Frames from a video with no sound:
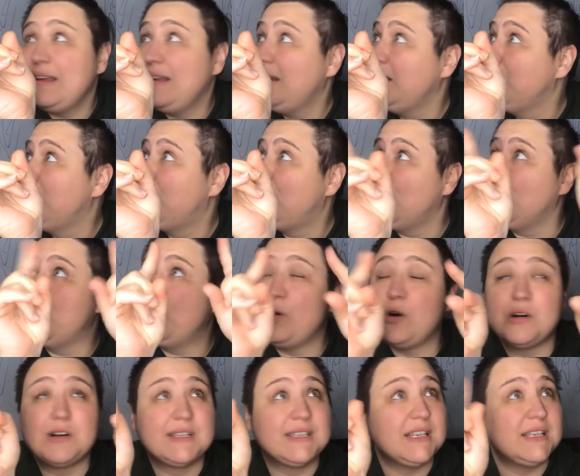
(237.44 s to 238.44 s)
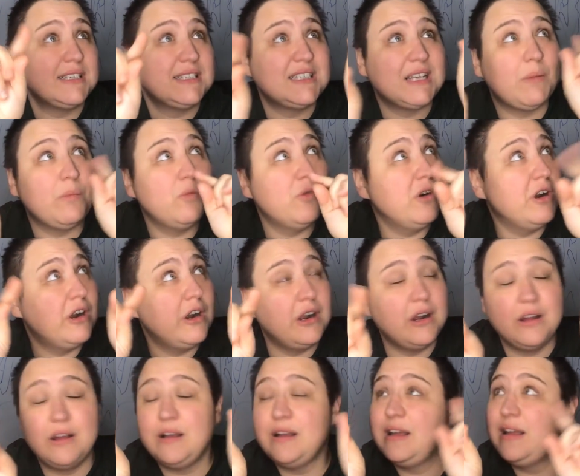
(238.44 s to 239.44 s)
info boxes
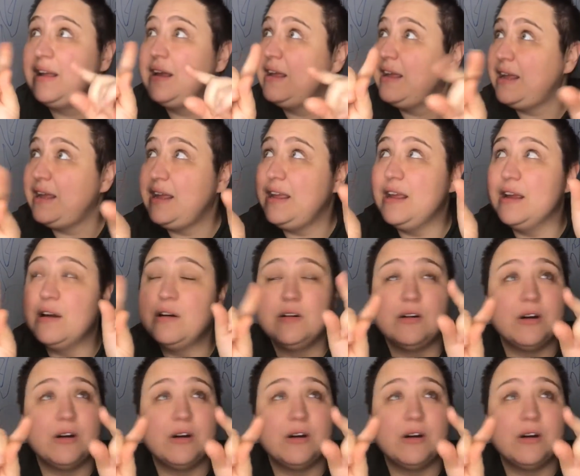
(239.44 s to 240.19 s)
somewhere here